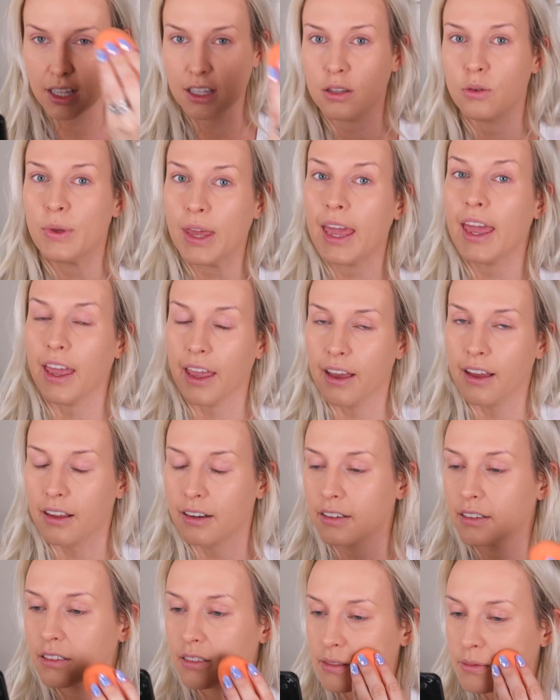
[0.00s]
Like you
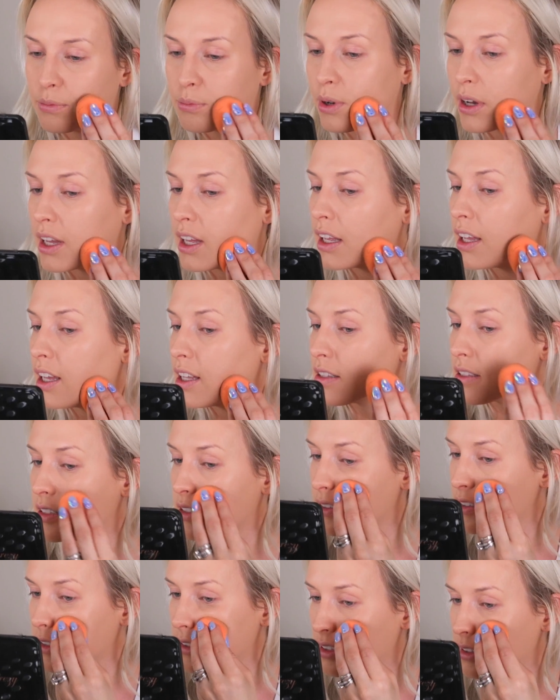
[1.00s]
can, but
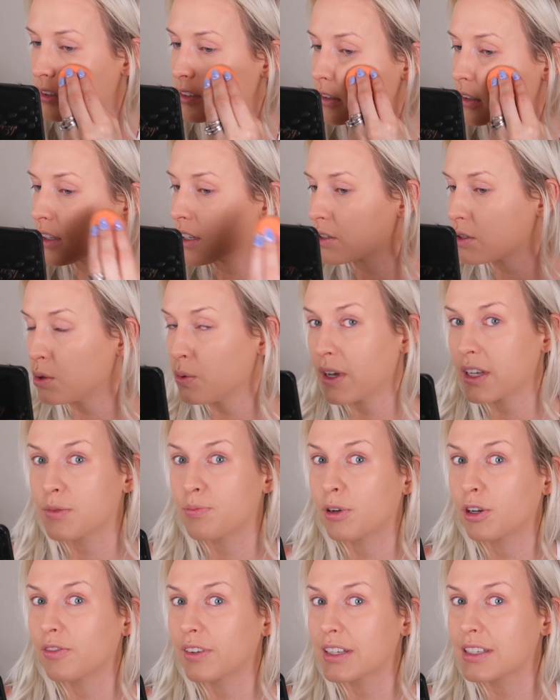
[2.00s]
it's because who has
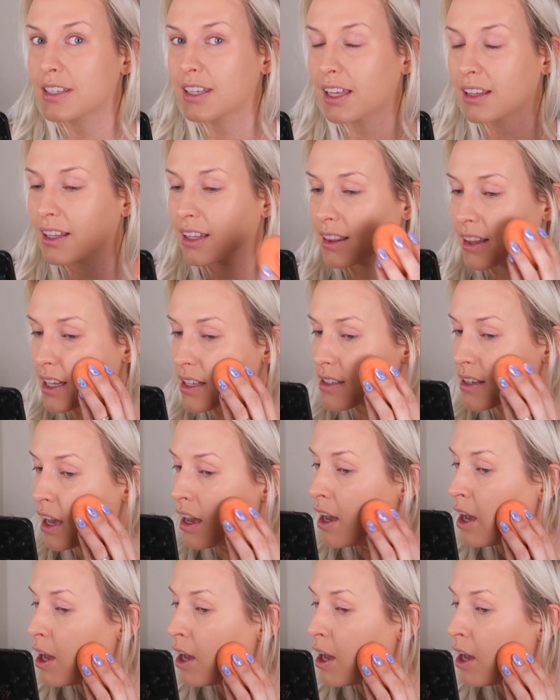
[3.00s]
perfect skin like this?